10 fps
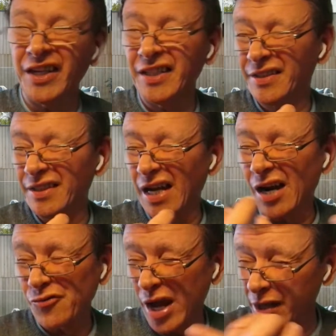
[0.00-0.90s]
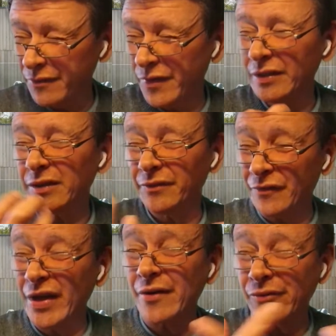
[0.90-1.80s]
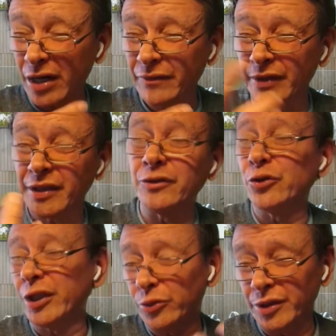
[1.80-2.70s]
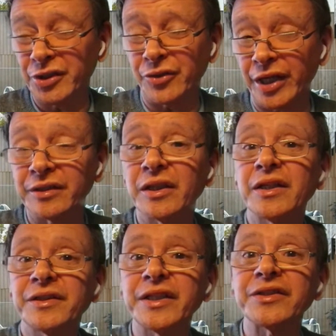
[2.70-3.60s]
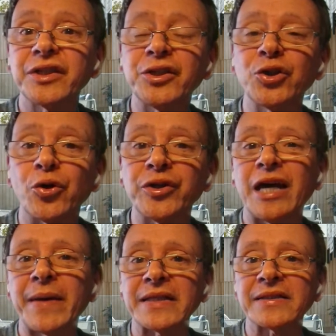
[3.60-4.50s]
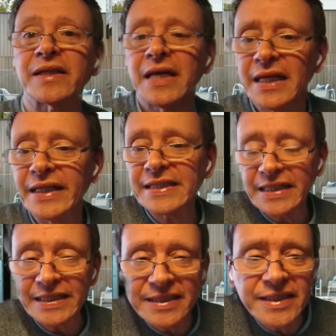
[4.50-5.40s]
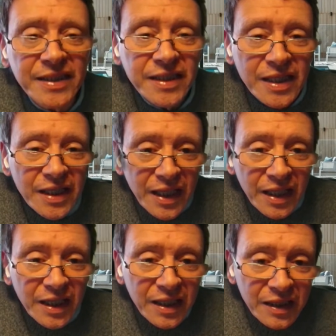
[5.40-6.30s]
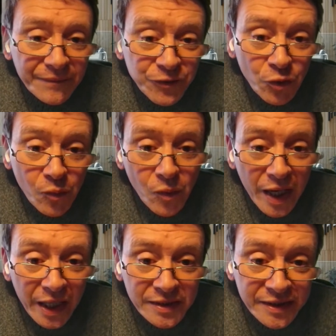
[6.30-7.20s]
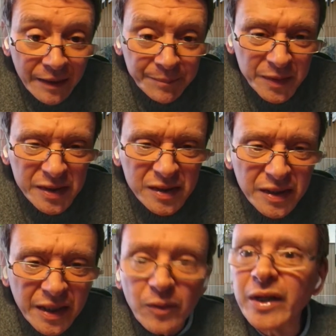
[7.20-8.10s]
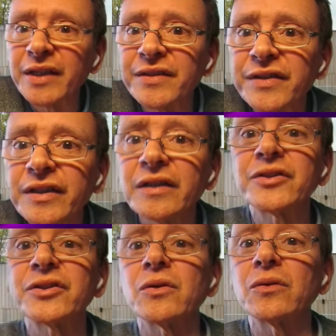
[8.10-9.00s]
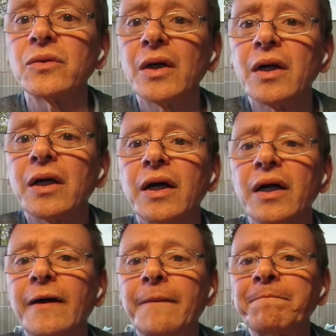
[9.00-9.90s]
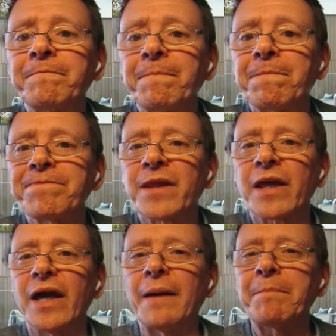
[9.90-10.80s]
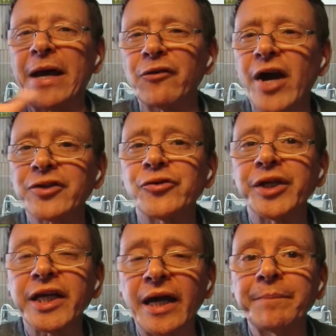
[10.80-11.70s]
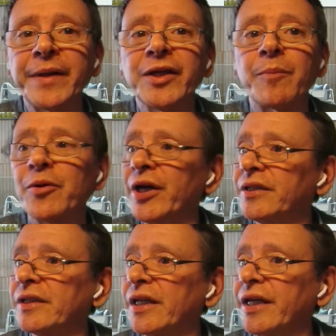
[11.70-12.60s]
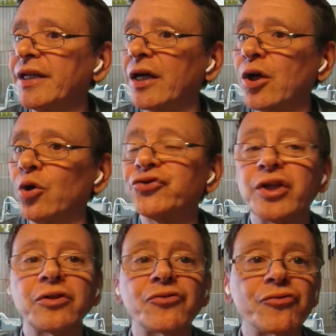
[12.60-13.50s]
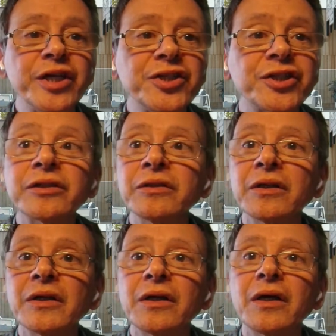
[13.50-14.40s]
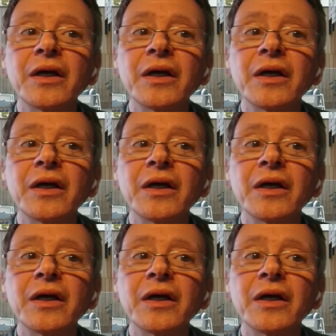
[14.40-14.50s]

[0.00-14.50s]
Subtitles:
these are relevant, and if they are relevant, you need to integrate this in your EMS. Let's see two examples. One is here. So a manufacturing company operating in a coastal region